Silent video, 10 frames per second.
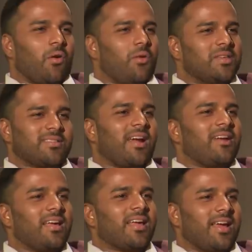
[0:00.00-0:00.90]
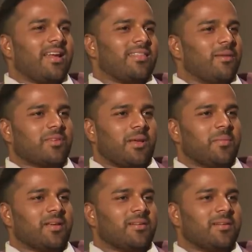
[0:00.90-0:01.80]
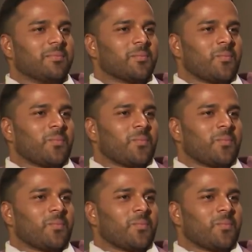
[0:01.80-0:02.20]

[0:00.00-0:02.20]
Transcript: they're always trying to like get at them for something, right?